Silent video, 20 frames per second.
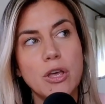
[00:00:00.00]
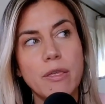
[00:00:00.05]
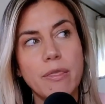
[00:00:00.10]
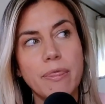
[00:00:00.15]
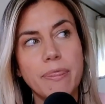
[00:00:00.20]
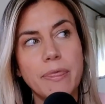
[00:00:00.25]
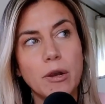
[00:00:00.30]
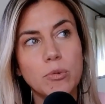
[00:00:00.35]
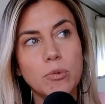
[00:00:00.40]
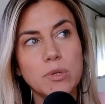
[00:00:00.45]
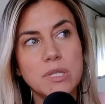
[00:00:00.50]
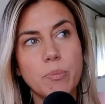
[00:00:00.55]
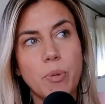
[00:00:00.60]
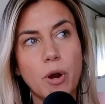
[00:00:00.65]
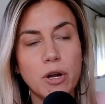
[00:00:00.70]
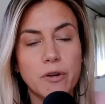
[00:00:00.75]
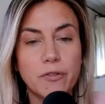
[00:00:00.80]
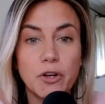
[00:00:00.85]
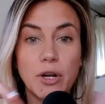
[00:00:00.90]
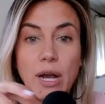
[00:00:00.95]
there was a
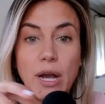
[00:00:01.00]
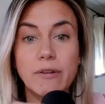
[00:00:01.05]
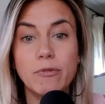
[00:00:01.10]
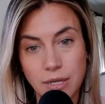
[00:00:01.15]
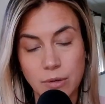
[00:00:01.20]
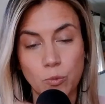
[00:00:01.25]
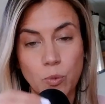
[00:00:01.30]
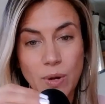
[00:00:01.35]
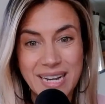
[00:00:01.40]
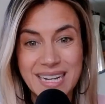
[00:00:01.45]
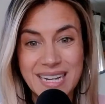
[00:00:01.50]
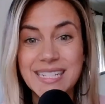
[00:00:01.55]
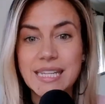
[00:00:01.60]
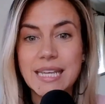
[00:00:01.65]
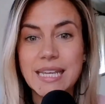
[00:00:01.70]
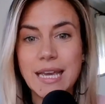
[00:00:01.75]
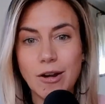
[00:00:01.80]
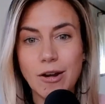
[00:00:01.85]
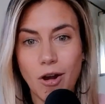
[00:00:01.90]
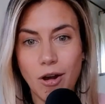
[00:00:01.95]
part of her kind of witnessing
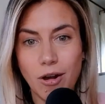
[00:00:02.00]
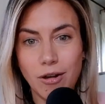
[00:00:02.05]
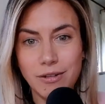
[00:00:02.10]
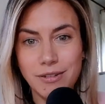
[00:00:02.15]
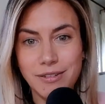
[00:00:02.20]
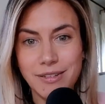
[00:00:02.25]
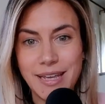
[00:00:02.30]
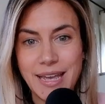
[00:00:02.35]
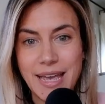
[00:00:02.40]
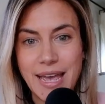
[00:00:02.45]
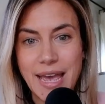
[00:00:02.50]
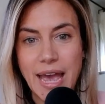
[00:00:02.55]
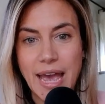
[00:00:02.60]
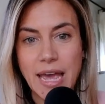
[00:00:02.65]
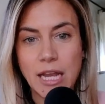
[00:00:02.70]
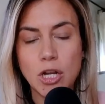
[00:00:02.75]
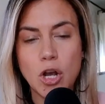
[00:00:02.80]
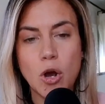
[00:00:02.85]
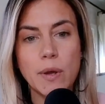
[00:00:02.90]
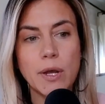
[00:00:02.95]
it all
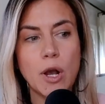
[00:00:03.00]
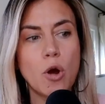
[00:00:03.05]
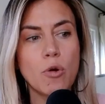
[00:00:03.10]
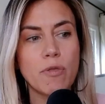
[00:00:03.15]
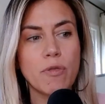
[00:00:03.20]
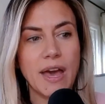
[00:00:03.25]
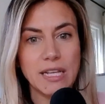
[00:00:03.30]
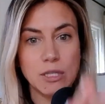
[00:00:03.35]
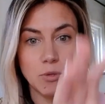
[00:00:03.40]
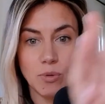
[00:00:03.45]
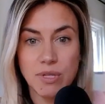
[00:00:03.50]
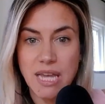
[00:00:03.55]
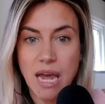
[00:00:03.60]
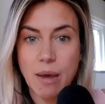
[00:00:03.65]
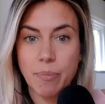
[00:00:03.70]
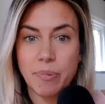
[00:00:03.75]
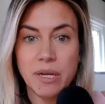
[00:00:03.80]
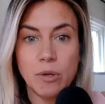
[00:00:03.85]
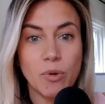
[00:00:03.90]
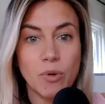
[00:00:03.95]
and going, oh, that's what's
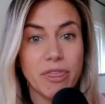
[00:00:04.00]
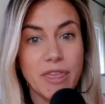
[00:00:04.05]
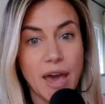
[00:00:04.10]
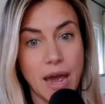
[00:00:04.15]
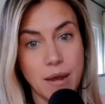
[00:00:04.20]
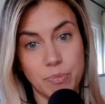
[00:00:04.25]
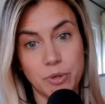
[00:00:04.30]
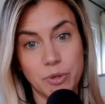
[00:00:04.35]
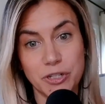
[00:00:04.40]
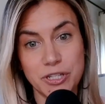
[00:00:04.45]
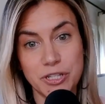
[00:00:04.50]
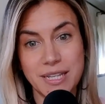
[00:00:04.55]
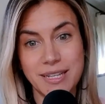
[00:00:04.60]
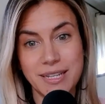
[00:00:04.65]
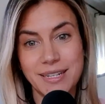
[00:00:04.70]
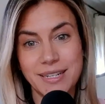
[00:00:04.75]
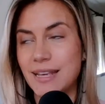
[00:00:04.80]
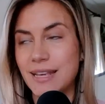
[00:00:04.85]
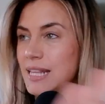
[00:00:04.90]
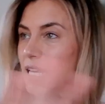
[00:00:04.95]
happening with that person.
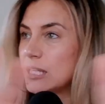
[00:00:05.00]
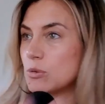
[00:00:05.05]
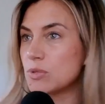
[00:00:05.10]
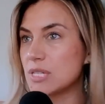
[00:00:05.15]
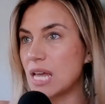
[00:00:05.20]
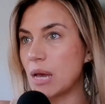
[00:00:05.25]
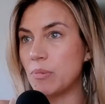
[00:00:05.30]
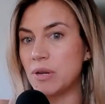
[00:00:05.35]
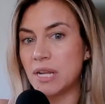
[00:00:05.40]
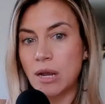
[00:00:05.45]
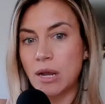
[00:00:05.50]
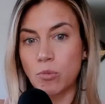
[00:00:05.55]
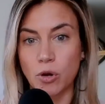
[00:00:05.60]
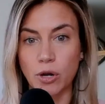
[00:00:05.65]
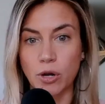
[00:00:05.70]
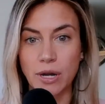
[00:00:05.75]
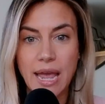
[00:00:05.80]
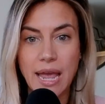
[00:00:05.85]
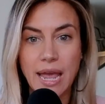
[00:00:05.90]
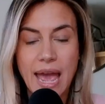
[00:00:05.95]
And that's what's happening at work.
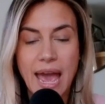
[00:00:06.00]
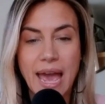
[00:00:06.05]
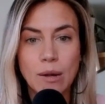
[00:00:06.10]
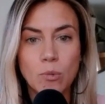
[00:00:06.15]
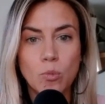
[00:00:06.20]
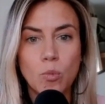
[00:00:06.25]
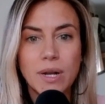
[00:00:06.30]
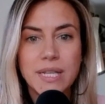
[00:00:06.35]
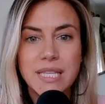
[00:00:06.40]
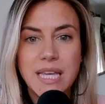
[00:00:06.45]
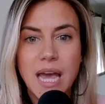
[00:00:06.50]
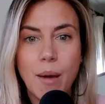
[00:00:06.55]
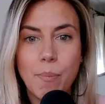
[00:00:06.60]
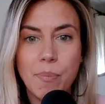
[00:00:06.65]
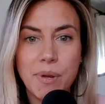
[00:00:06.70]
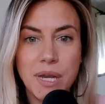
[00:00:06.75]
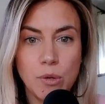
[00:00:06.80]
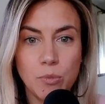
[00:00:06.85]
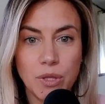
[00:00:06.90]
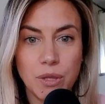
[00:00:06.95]
And what's
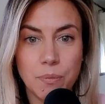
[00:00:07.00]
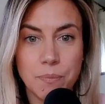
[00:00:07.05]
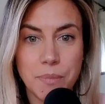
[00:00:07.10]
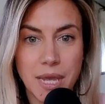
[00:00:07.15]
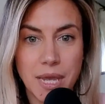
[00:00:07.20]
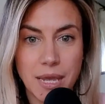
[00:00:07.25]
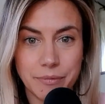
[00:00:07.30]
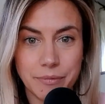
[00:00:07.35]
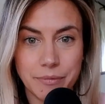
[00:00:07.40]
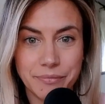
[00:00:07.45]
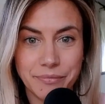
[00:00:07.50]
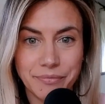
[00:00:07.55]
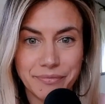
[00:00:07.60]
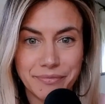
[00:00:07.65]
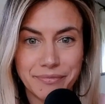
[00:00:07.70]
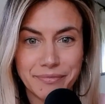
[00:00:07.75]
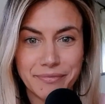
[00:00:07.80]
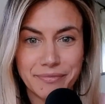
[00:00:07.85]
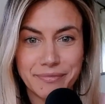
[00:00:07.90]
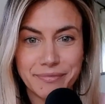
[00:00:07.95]
happening with me?
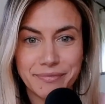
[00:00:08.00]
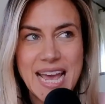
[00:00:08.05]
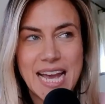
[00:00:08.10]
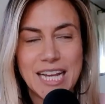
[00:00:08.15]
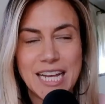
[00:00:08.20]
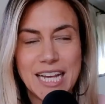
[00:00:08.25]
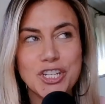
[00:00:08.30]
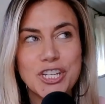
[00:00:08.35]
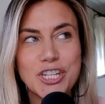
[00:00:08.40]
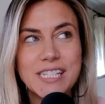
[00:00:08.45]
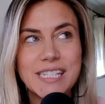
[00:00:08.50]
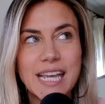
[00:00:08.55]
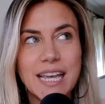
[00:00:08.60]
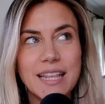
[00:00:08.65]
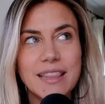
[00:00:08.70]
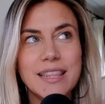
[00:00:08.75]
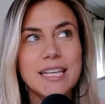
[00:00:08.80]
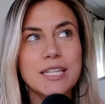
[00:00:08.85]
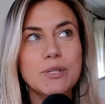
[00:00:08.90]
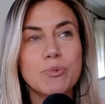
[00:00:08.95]
And she said
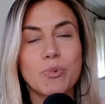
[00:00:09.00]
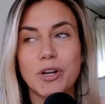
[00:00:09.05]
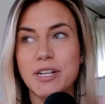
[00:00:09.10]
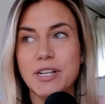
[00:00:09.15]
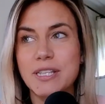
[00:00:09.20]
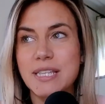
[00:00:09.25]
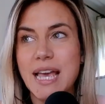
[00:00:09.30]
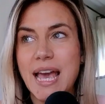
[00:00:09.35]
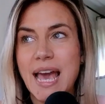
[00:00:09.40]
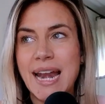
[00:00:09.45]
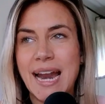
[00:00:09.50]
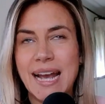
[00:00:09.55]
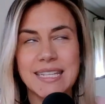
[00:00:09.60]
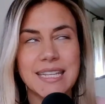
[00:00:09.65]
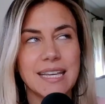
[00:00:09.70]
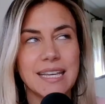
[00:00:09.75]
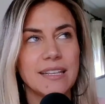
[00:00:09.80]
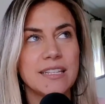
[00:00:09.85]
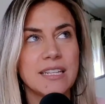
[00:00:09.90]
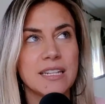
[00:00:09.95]
these words. And as I
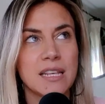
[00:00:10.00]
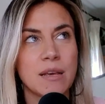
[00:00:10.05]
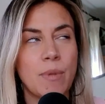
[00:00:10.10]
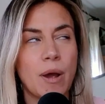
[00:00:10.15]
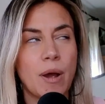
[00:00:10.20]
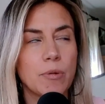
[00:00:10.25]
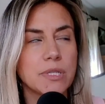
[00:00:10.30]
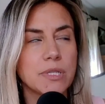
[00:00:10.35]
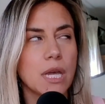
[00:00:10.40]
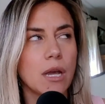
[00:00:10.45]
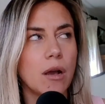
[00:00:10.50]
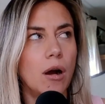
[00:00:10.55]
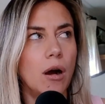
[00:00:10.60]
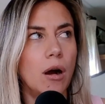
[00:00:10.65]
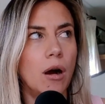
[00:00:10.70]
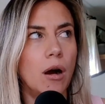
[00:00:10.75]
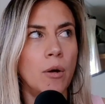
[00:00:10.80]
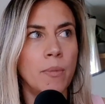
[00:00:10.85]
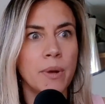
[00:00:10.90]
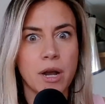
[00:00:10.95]
listened to them, I was like,
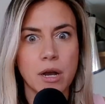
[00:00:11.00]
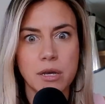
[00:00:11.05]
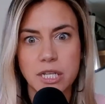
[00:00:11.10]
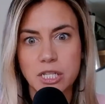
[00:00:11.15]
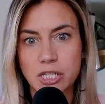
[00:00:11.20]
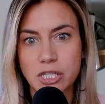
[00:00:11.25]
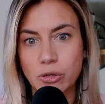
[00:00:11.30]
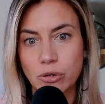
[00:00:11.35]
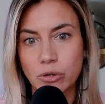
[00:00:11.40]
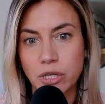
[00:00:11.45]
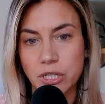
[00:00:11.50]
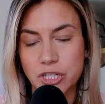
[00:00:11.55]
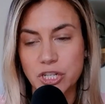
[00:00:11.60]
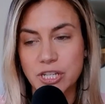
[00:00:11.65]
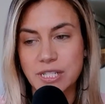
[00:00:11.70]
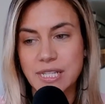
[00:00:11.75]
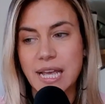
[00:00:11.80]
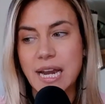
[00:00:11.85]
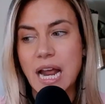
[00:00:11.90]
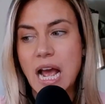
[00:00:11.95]
oh my God, that's so good. She
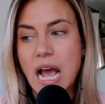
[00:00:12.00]
said,